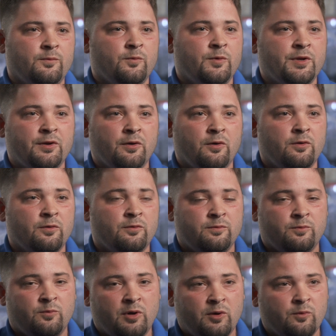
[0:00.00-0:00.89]
We
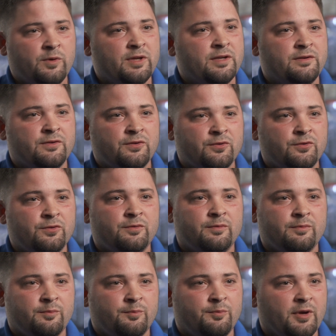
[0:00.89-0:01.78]
know what we do
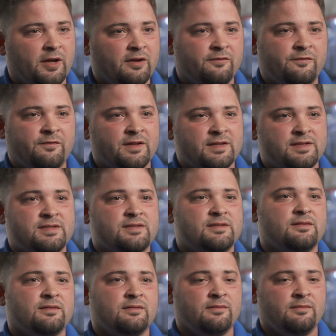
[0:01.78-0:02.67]

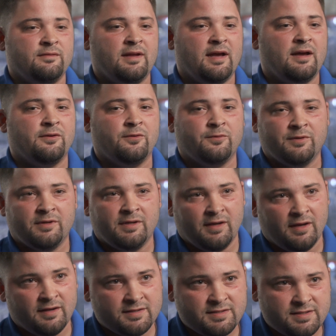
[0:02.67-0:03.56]
benefits not
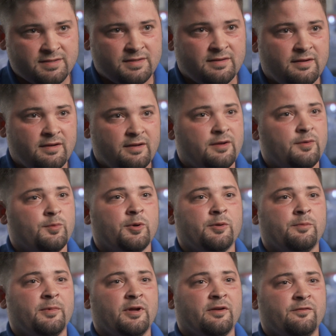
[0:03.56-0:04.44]
only us,
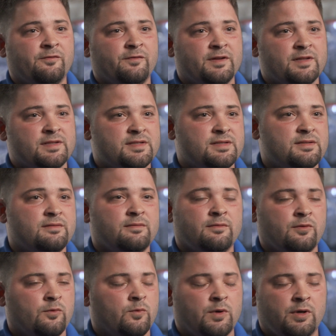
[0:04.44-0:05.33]
but it benefits
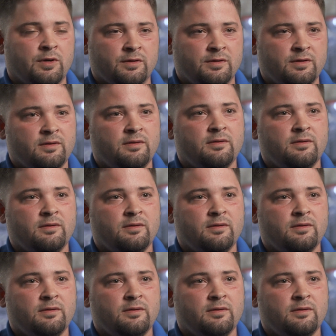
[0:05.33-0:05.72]
the world.